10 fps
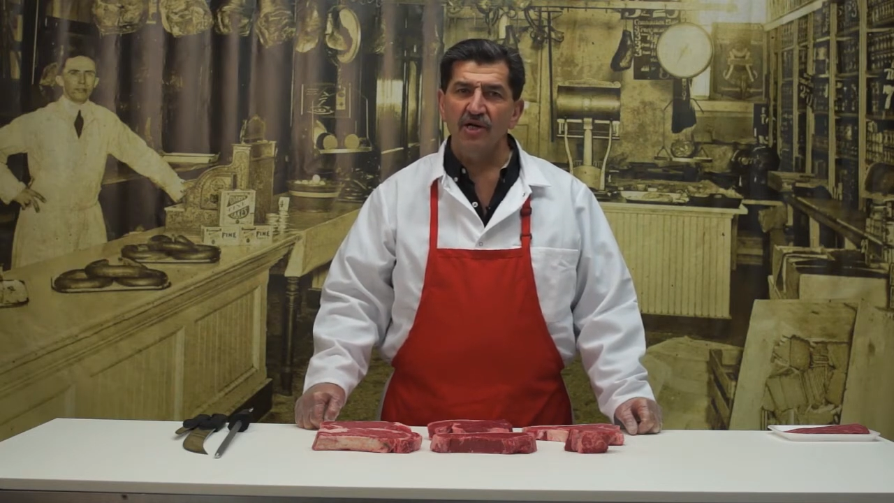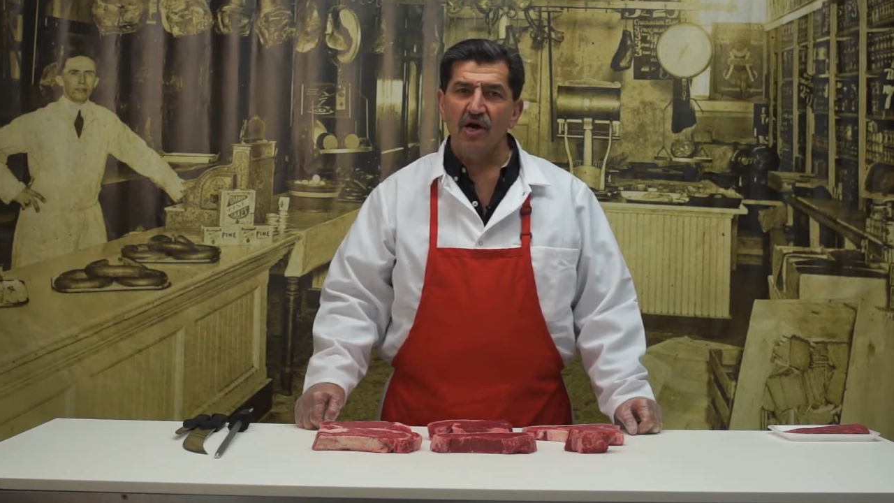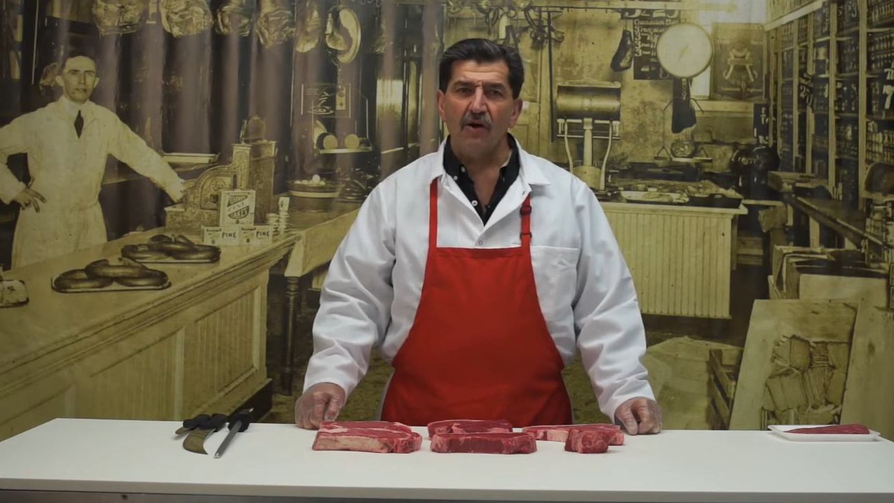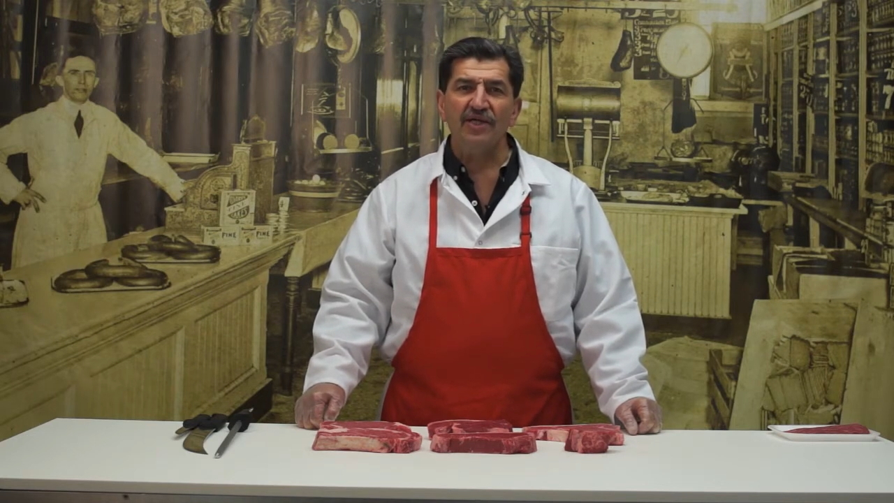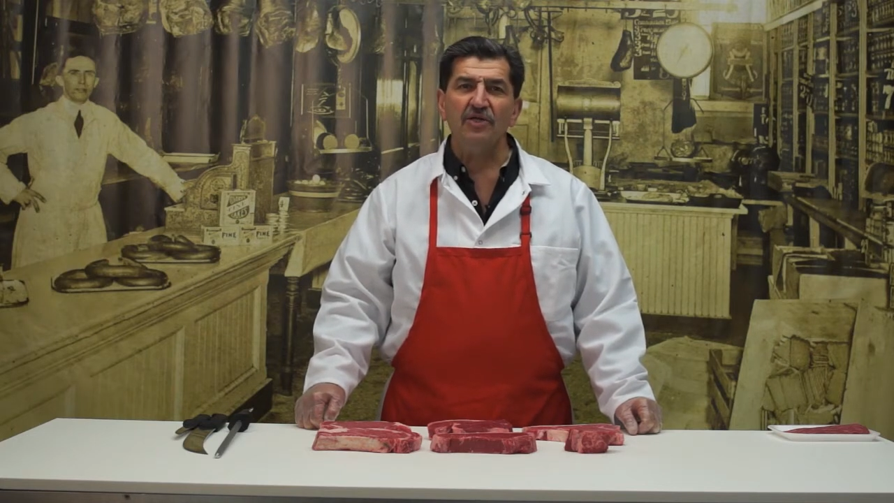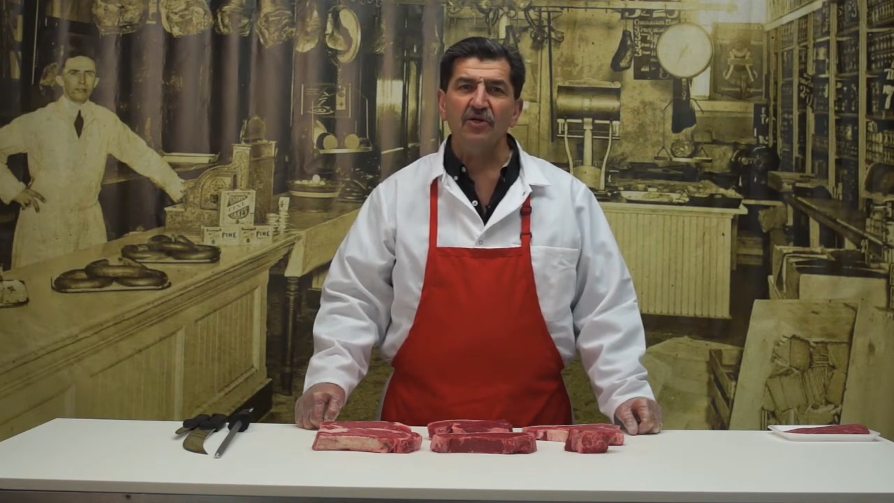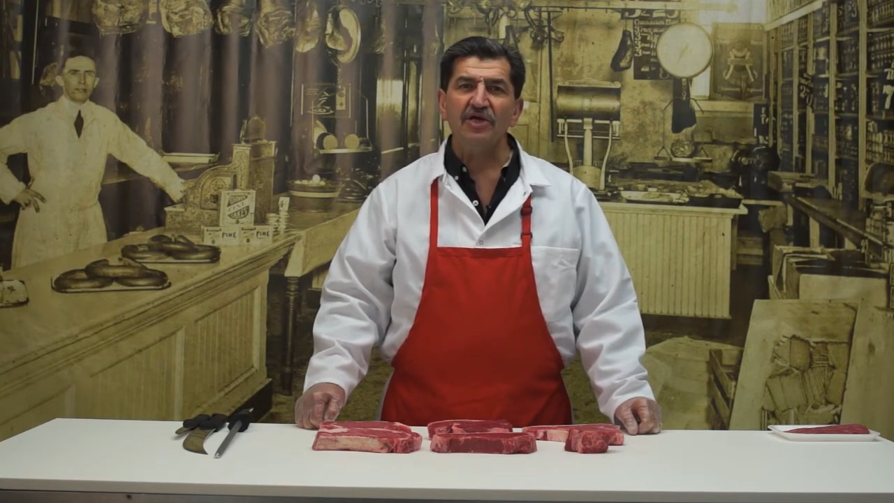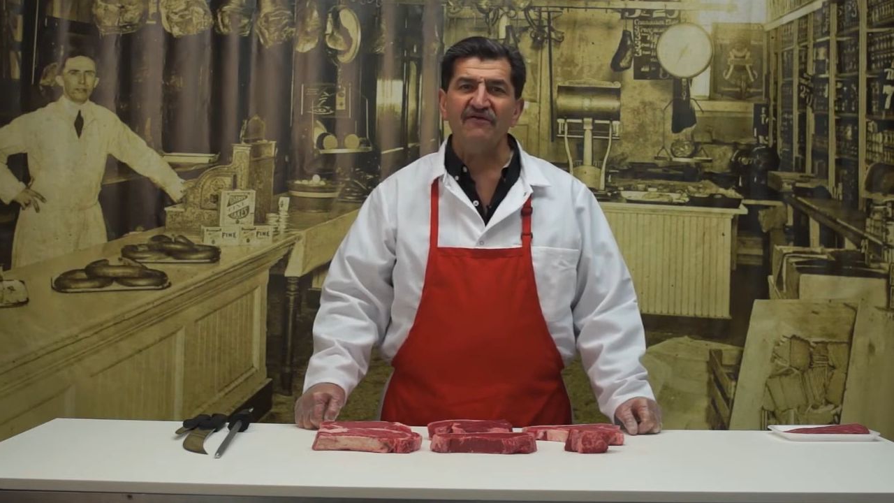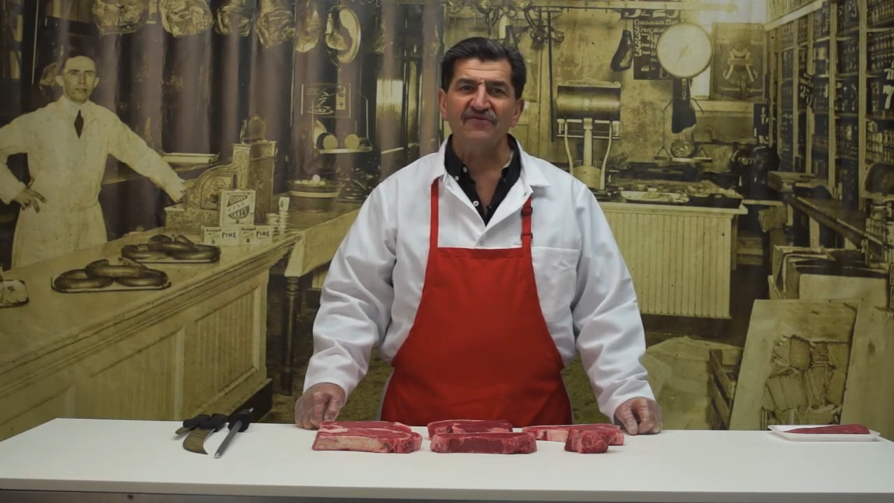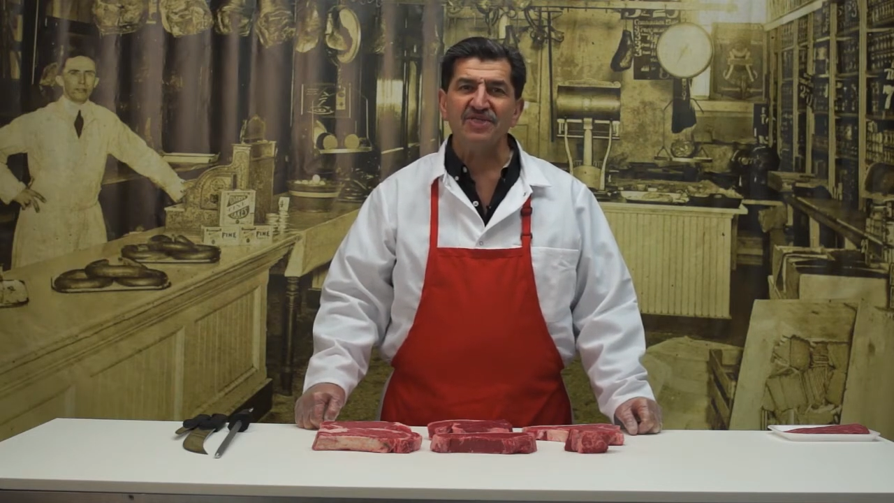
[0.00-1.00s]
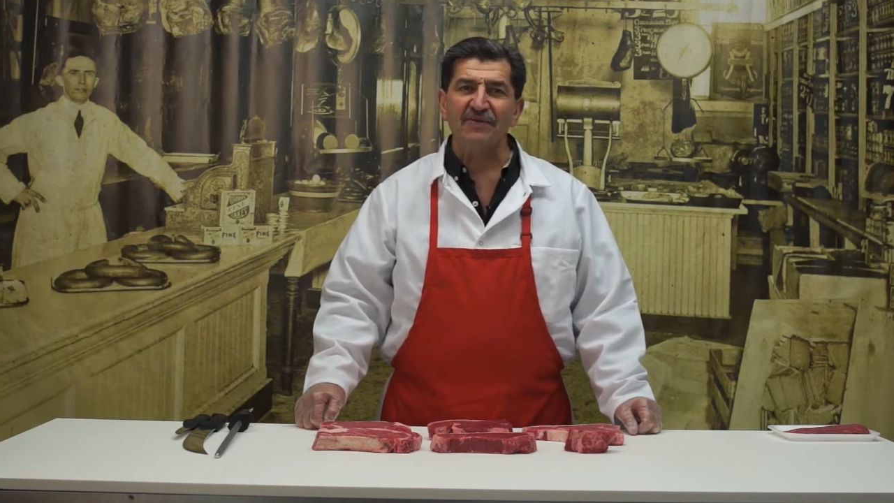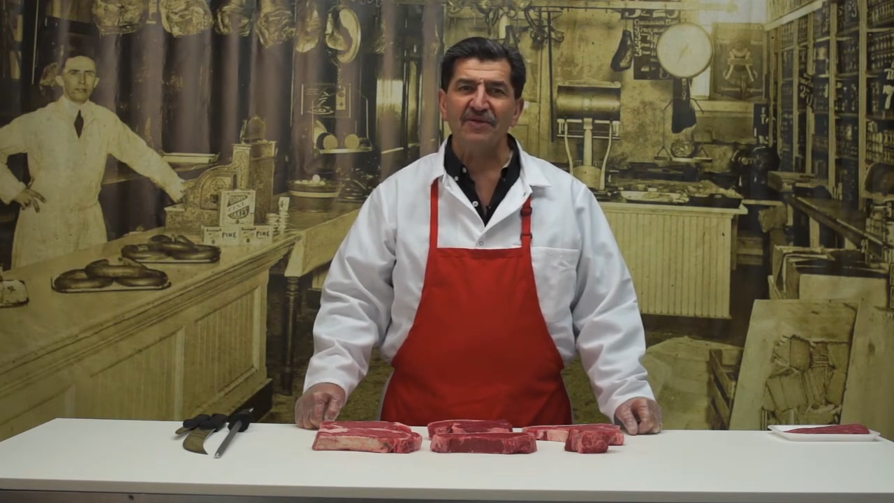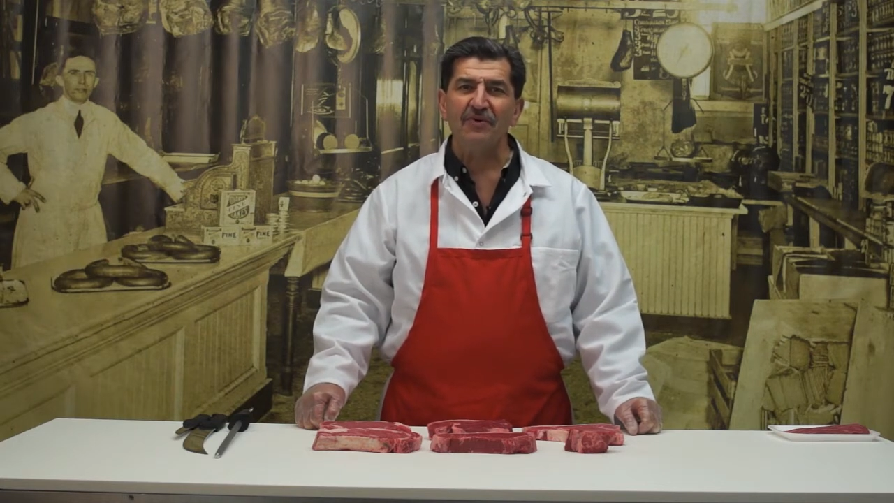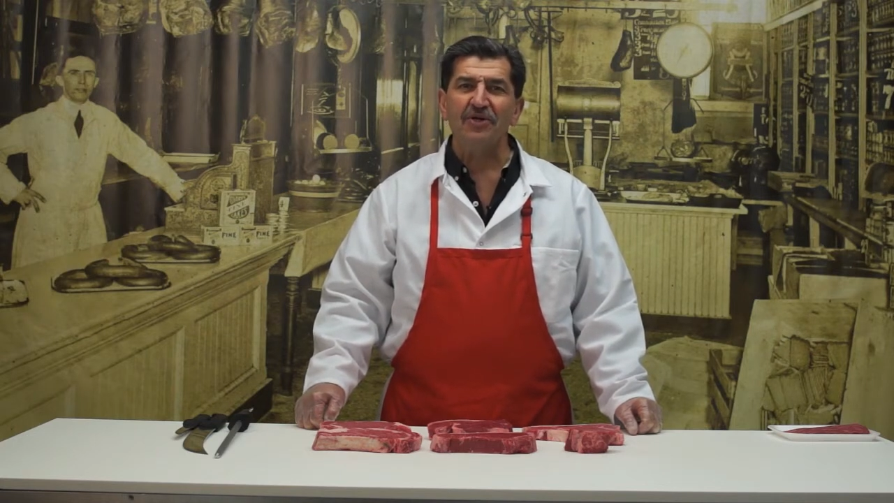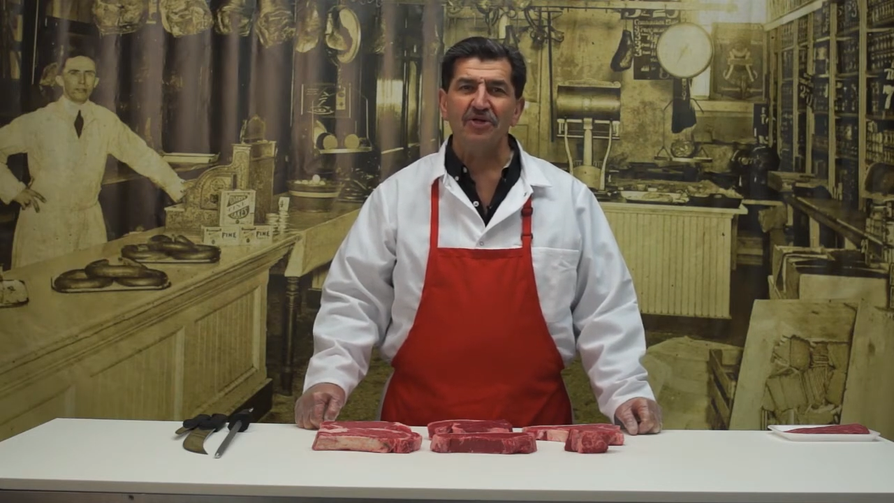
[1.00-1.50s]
or are they looking for something with a